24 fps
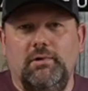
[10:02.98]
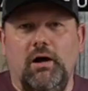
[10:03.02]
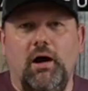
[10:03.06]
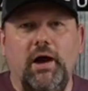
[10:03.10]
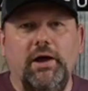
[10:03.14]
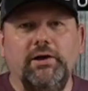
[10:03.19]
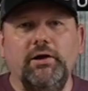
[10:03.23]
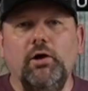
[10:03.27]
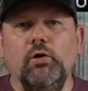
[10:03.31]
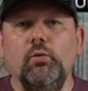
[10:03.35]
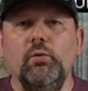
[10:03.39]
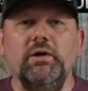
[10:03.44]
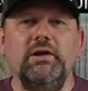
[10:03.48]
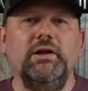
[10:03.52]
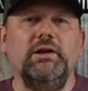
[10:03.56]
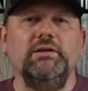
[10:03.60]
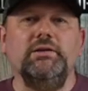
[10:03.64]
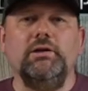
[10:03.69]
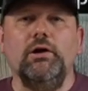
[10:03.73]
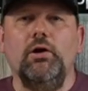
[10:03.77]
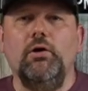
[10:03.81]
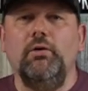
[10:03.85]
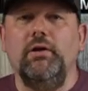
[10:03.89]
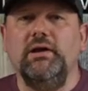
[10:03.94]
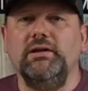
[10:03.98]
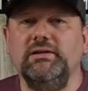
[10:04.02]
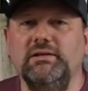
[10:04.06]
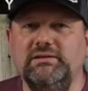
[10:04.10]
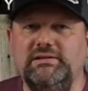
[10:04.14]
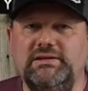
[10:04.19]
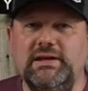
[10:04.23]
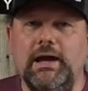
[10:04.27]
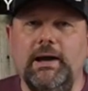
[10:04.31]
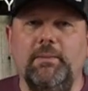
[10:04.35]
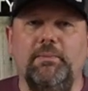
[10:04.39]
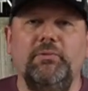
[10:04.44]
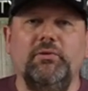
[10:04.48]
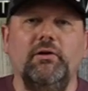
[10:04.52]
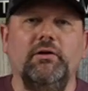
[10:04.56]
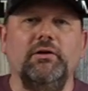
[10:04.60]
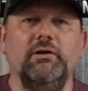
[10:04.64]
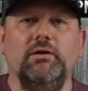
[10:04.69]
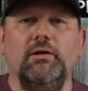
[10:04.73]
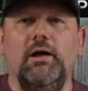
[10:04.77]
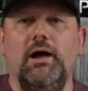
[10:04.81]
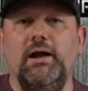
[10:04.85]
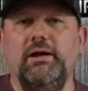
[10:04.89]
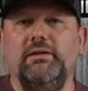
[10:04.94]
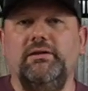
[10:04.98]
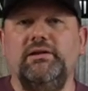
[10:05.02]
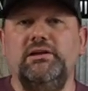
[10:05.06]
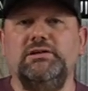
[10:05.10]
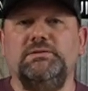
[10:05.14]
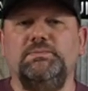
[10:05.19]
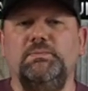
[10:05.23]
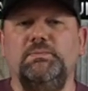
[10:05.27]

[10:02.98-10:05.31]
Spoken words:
Now, I know we didn't go into depth on a lot of these